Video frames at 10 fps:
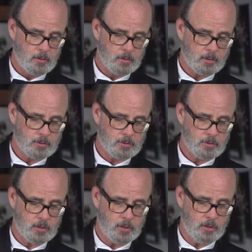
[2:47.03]
like
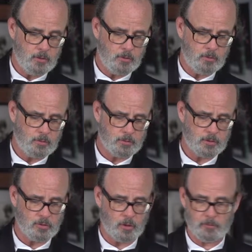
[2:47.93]
so,
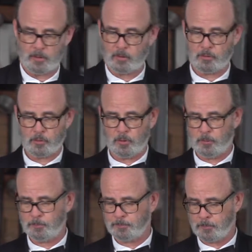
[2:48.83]
dissolving it
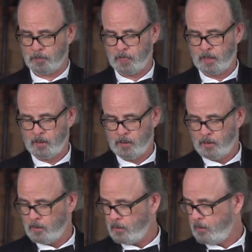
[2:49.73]
through.
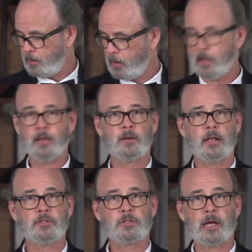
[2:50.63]
And
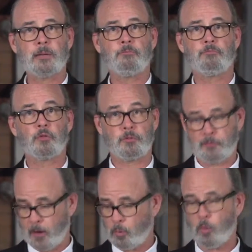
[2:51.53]
it's time for the
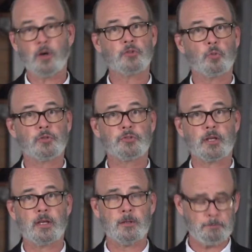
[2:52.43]
fireworks once
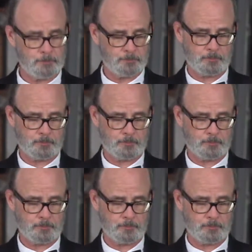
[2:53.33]
again.